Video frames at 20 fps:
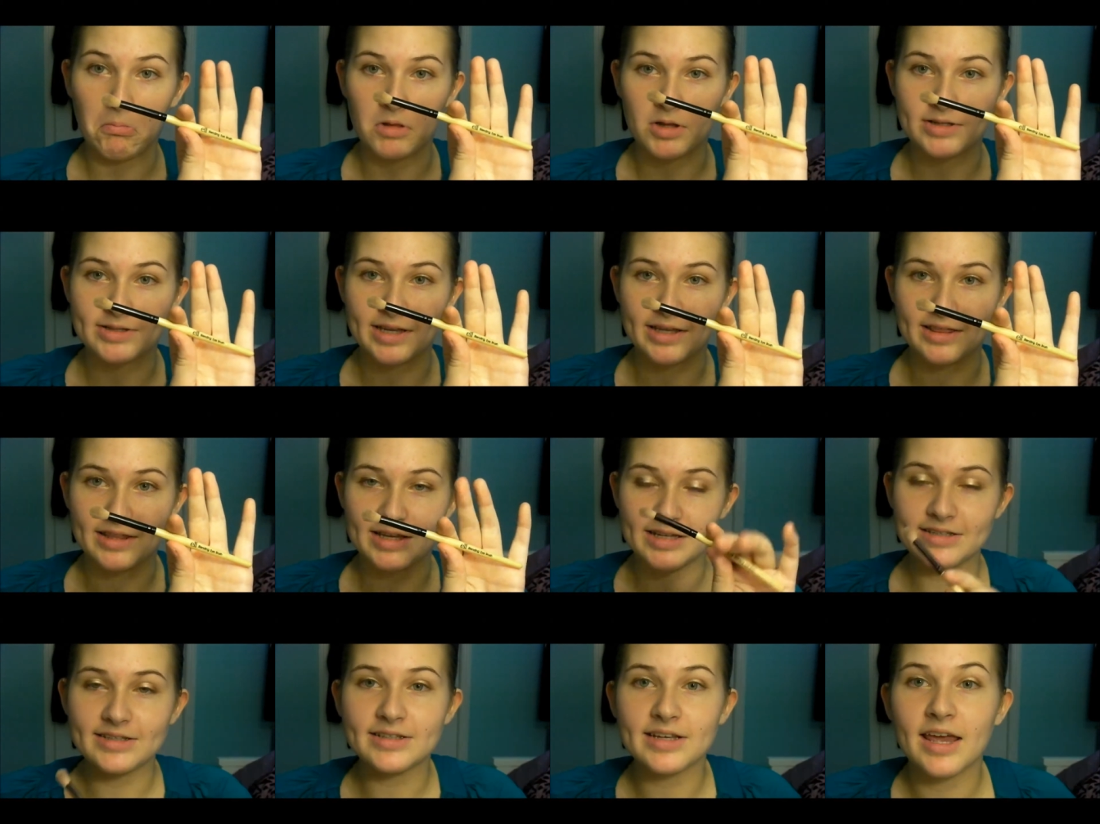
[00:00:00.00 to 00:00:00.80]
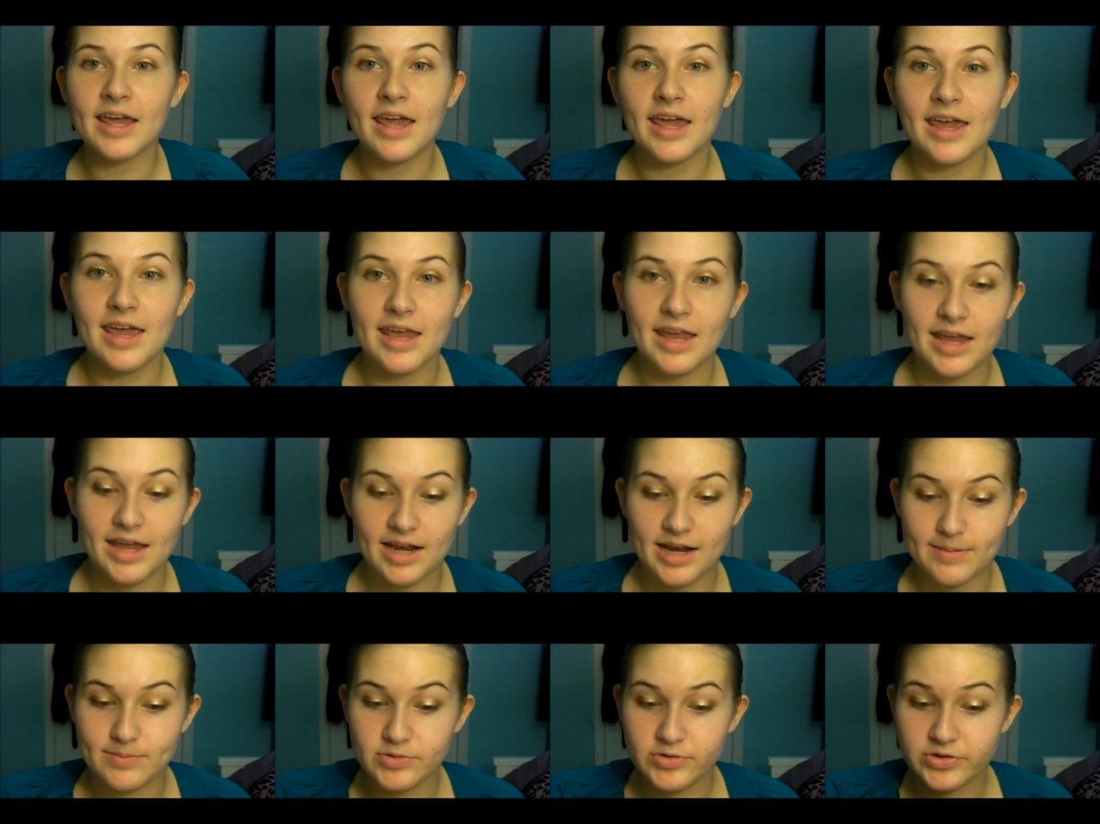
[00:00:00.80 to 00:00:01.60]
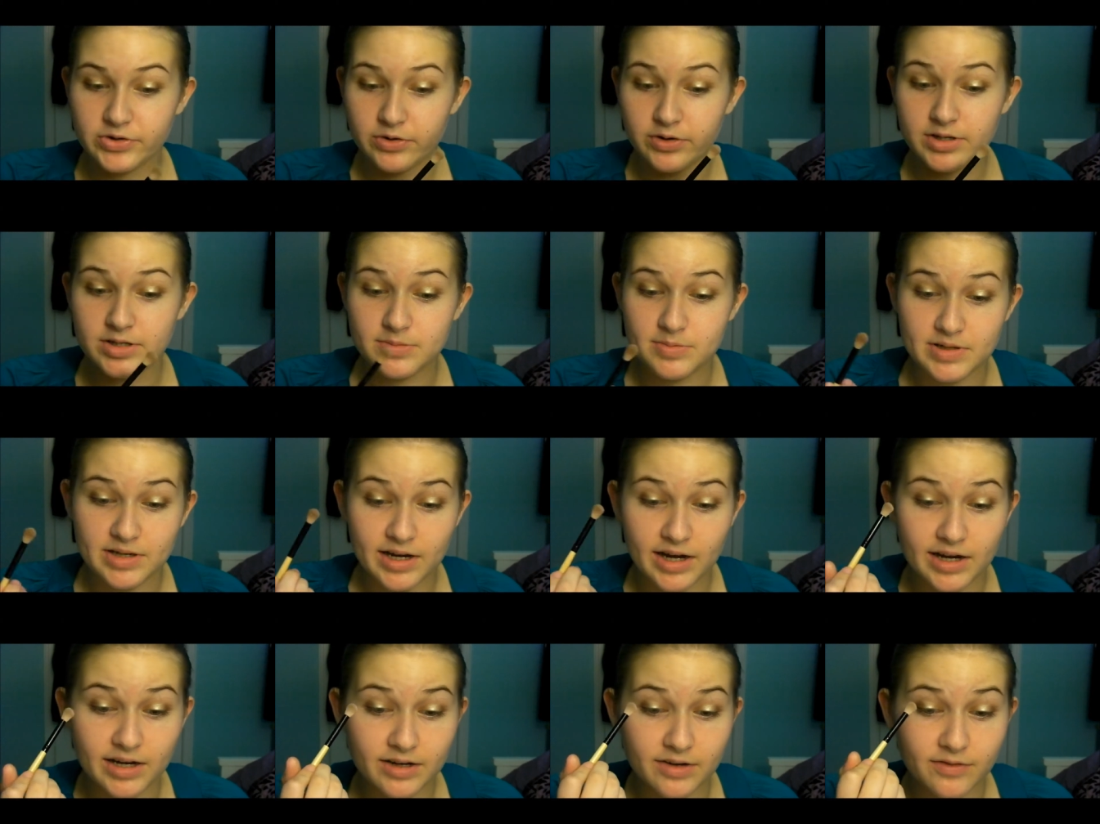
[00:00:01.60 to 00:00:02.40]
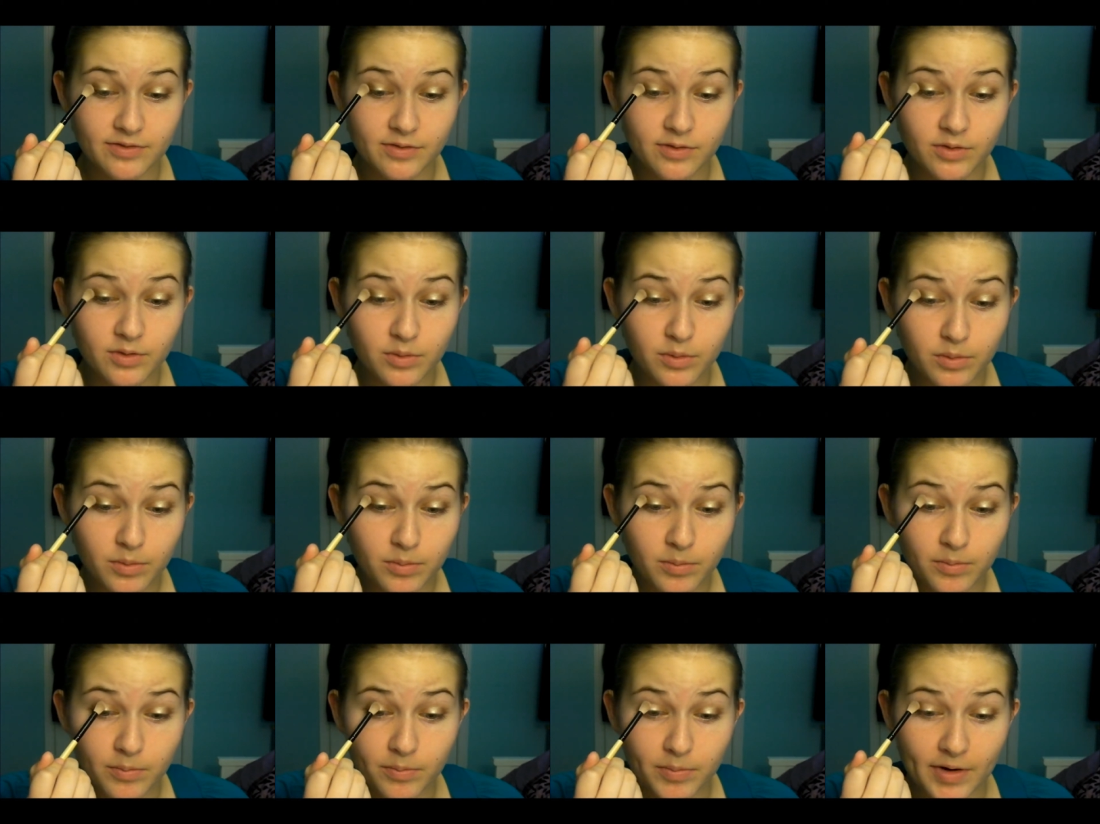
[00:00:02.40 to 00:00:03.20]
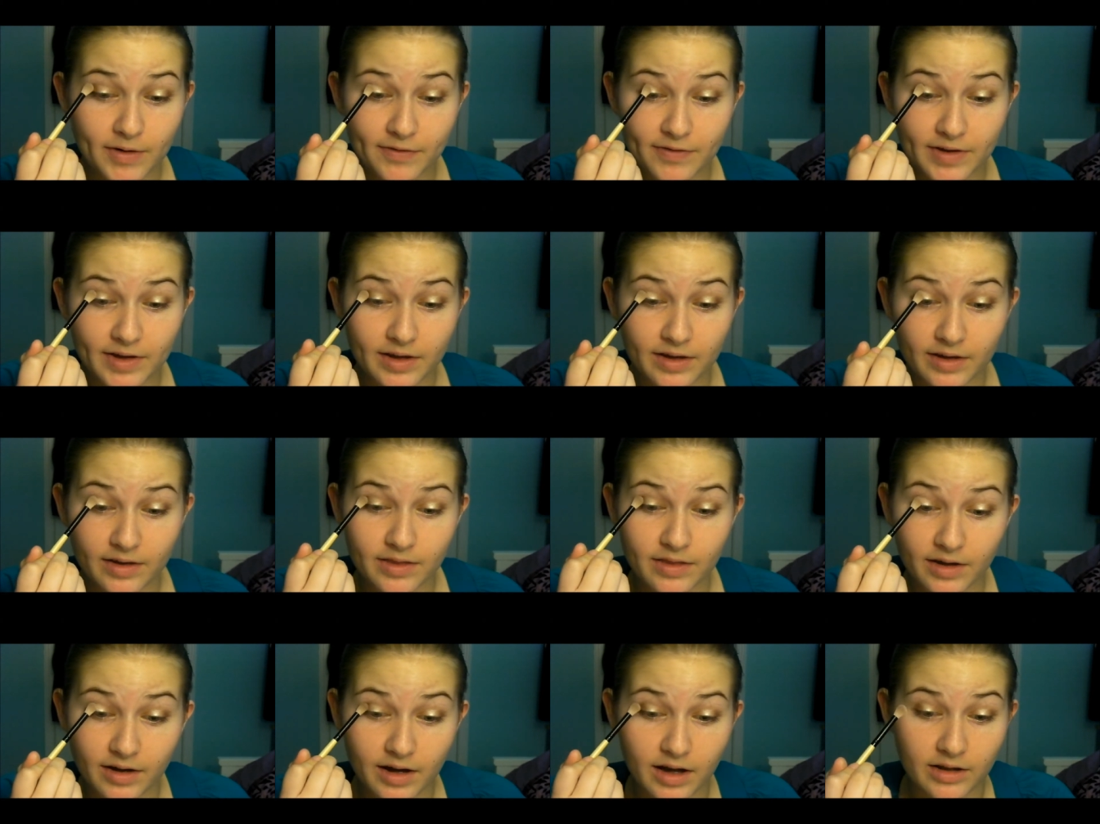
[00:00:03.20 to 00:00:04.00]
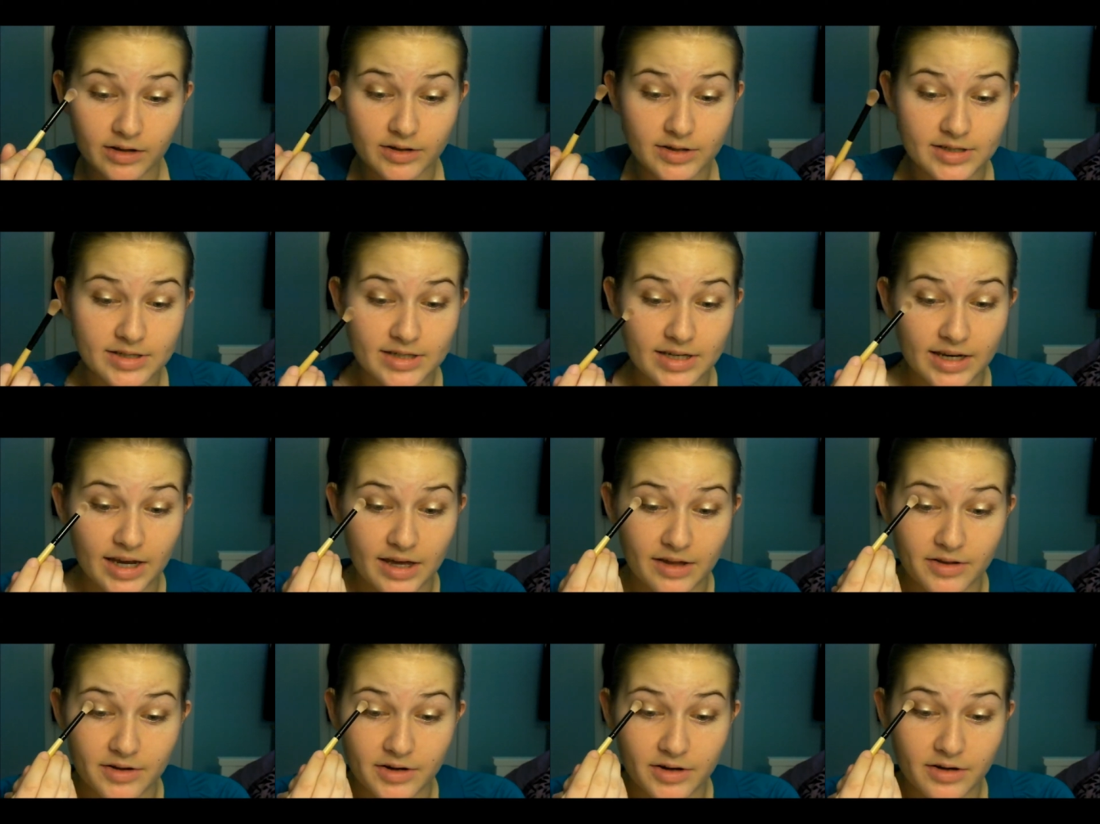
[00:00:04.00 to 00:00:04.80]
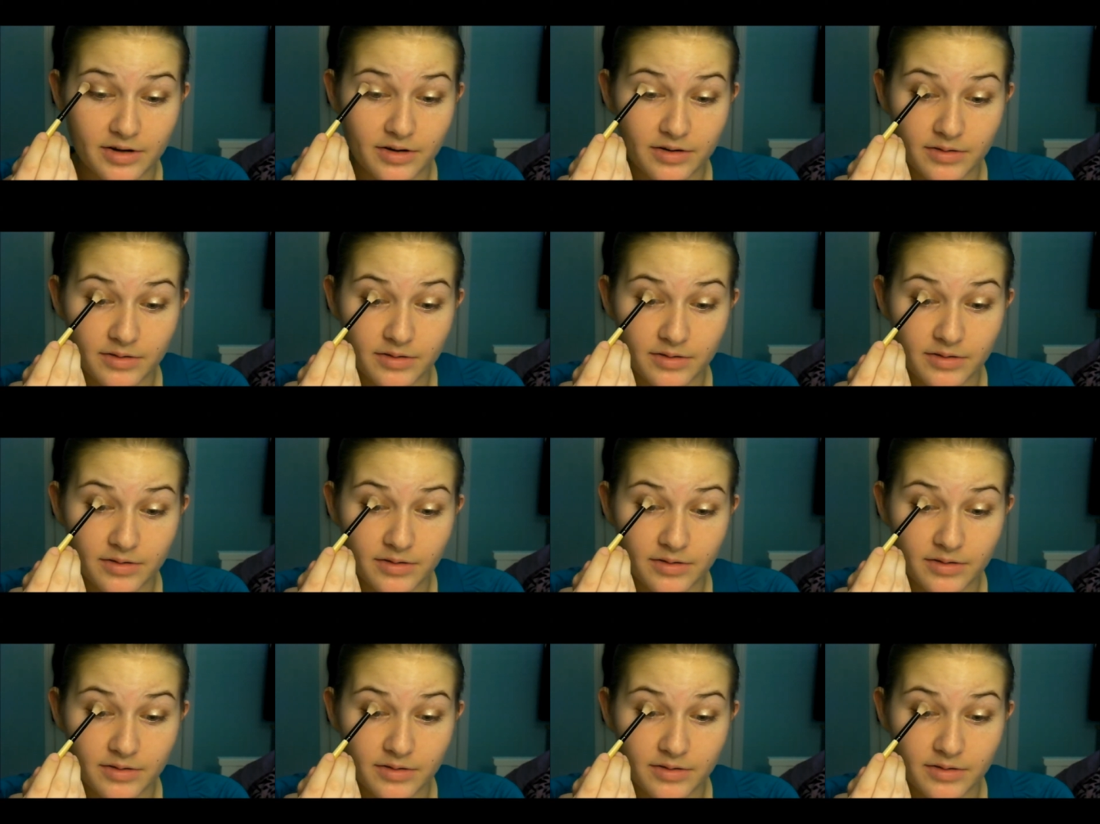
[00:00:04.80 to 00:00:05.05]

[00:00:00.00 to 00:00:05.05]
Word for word: looks like this, and I'm just going to be kind of buffing the colors together.